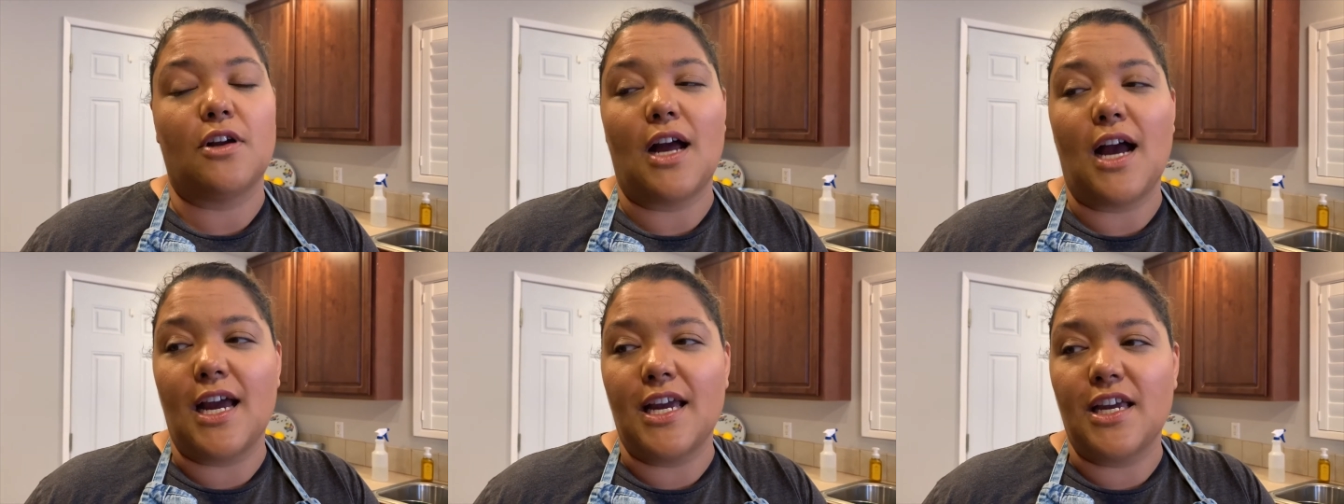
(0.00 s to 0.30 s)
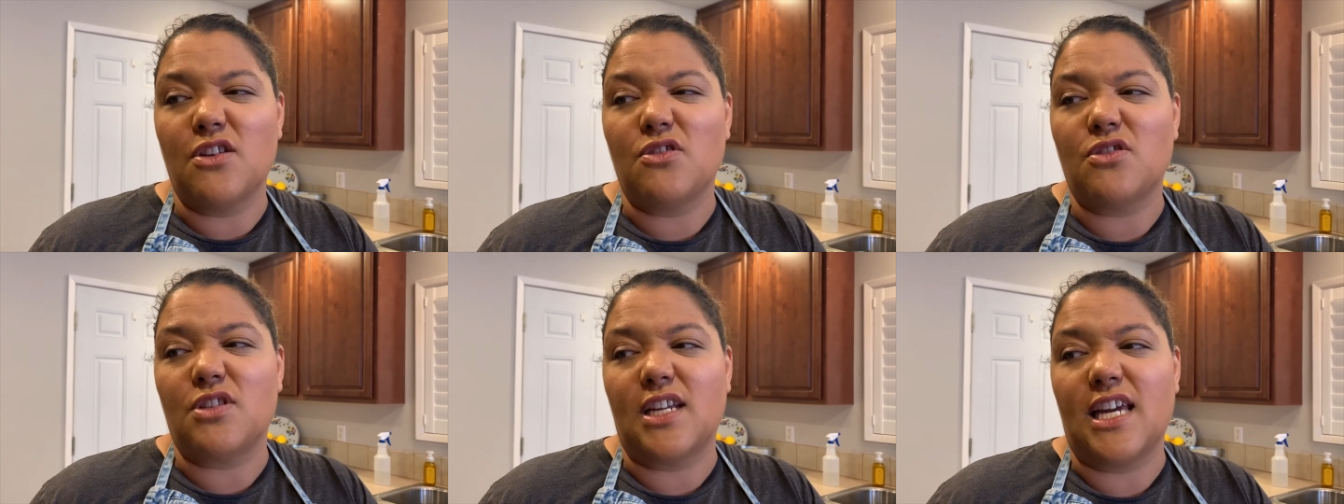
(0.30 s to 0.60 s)
I
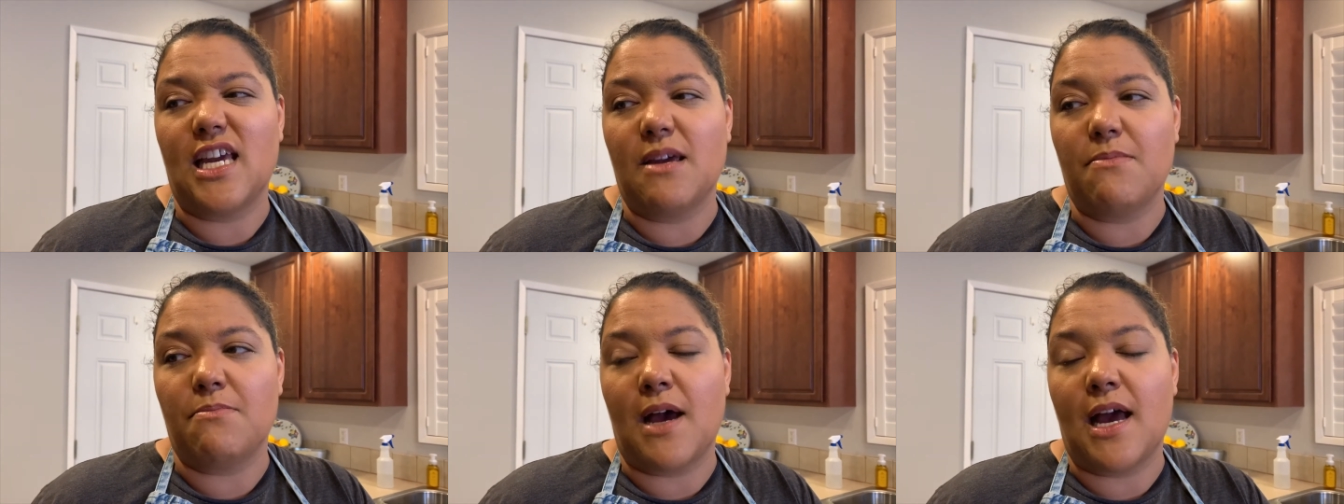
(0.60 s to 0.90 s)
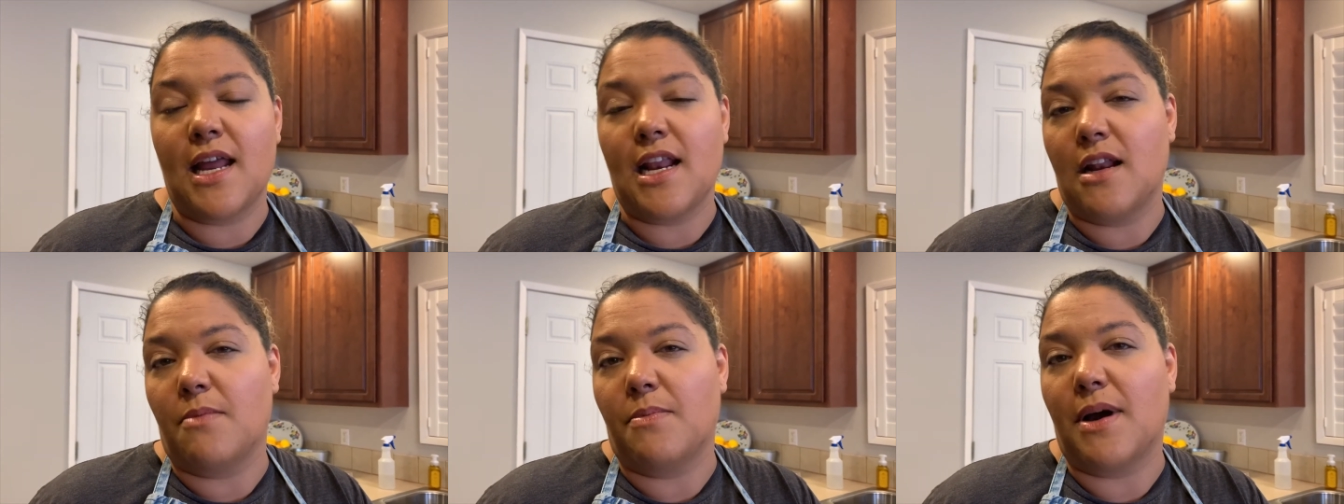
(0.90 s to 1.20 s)
usually keep
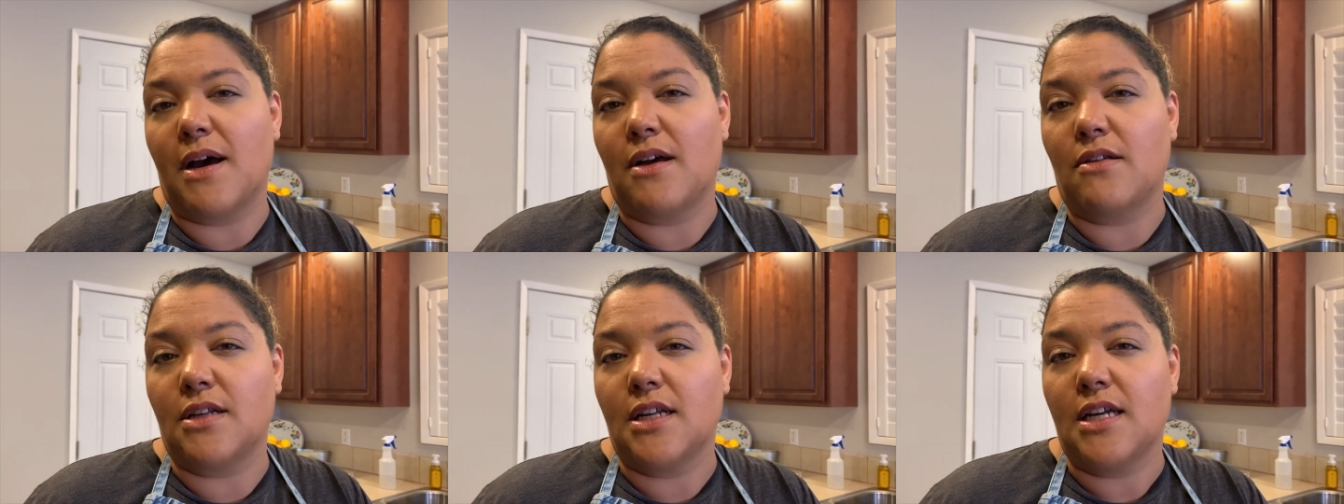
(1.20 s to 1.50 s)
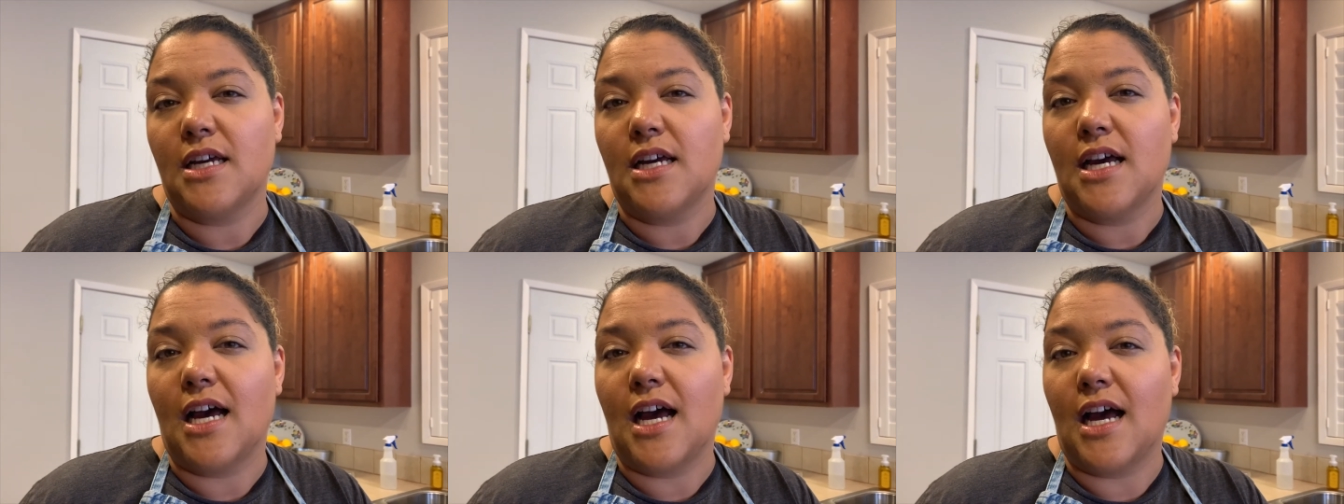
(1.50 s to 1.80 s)
mine at about
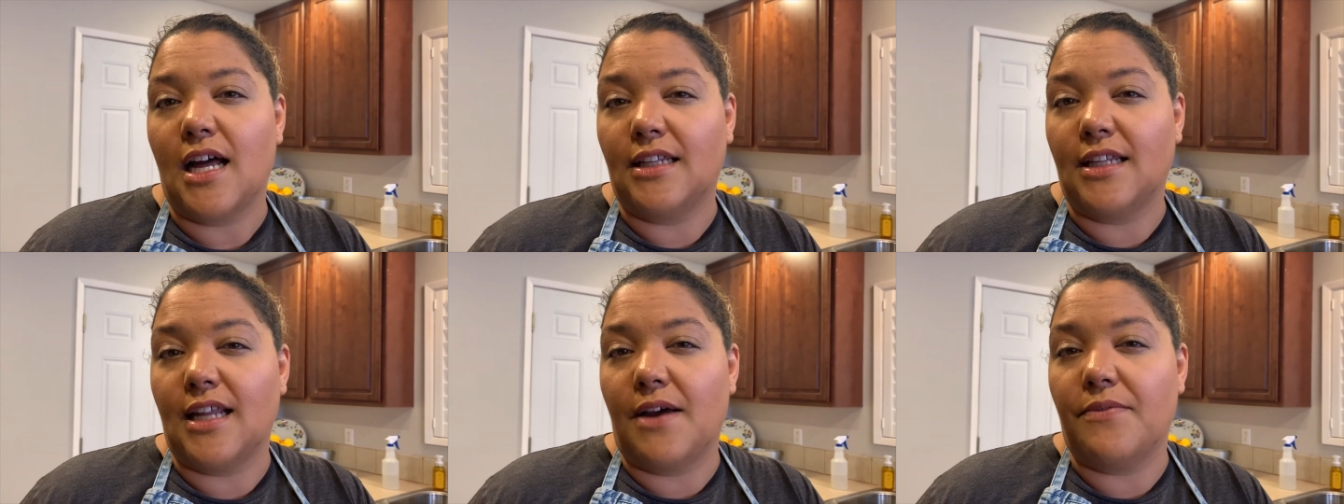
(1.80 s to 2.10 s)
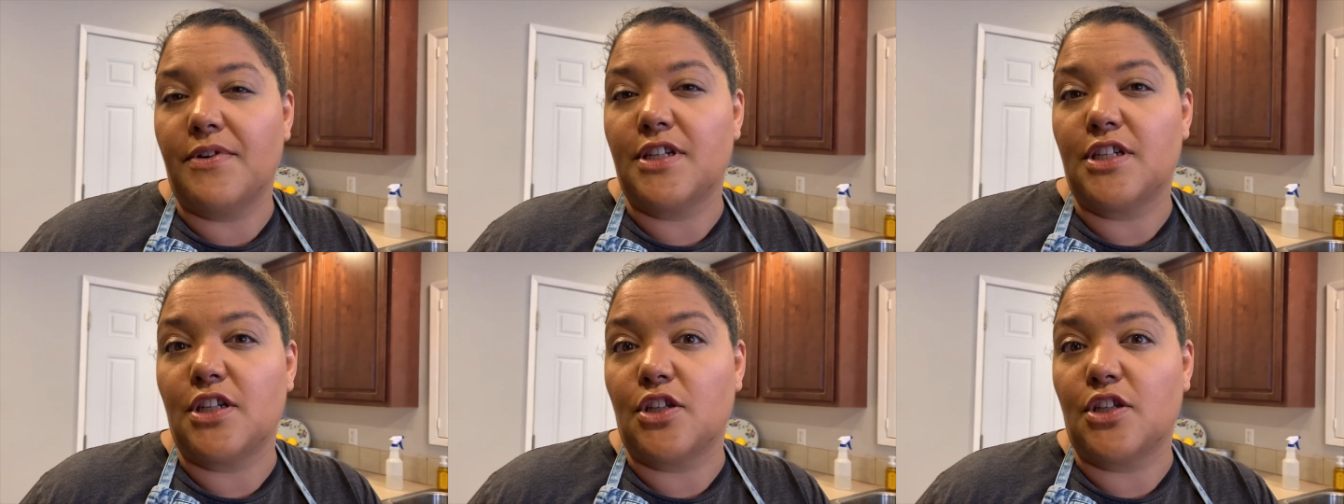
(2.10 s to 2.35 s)
11 to